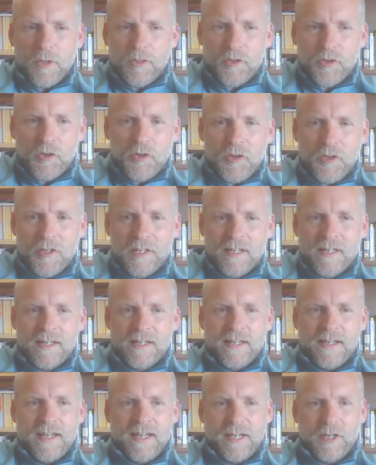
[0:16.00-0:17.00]
with you
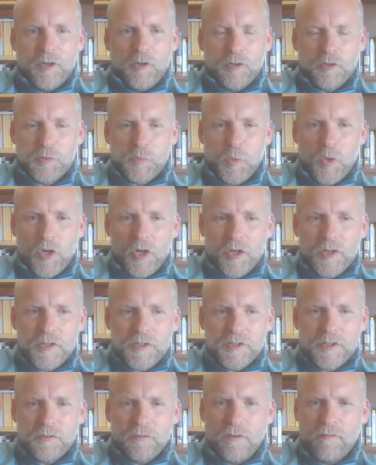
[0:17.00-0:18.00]
God's word,
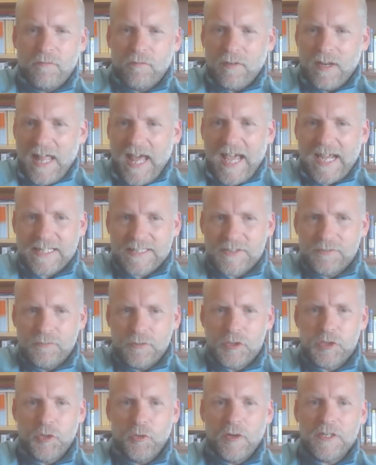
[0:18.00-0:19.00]
to reflect and
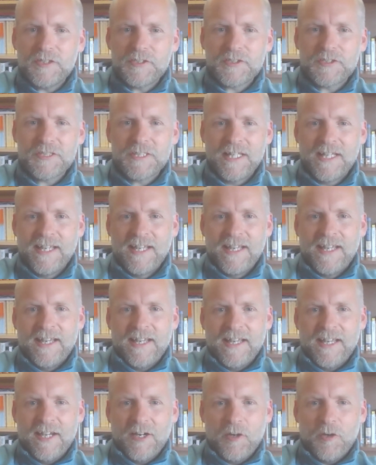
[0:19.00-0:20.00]
rejoice
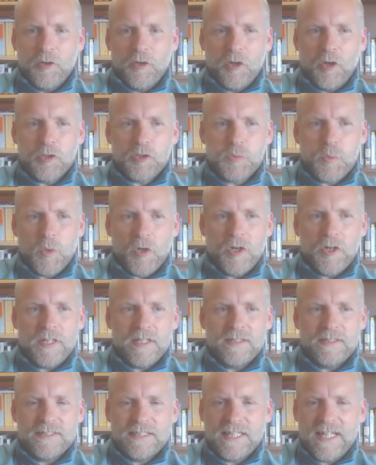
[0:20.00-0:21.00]
on God's word.
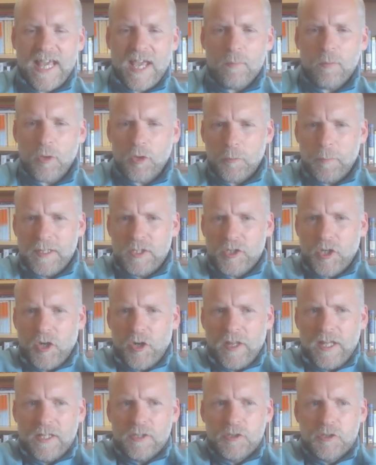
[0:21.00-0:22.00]
And today we're going to be
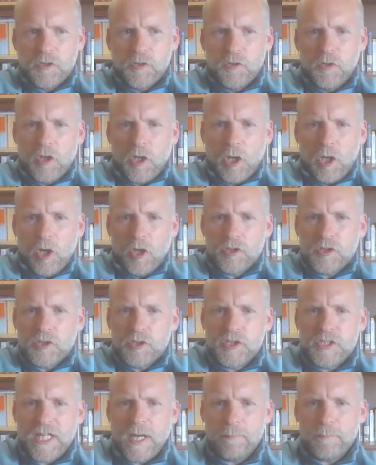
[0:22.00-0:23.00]
turning to
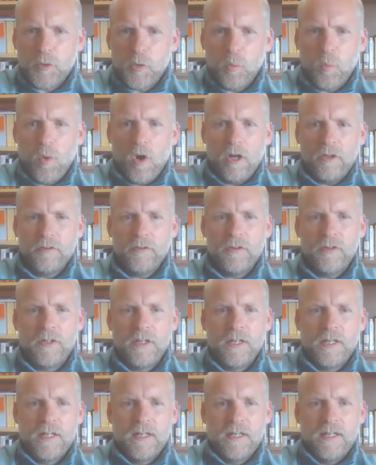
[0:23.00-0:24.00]
Colossians chapter 1,
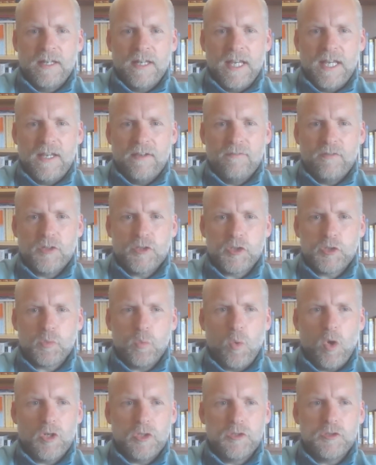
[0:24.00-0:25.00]
verses
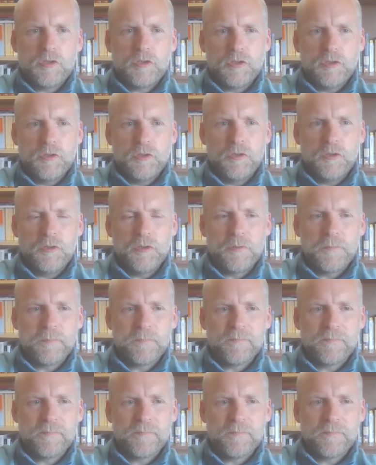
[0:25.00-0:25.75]
1 and 2.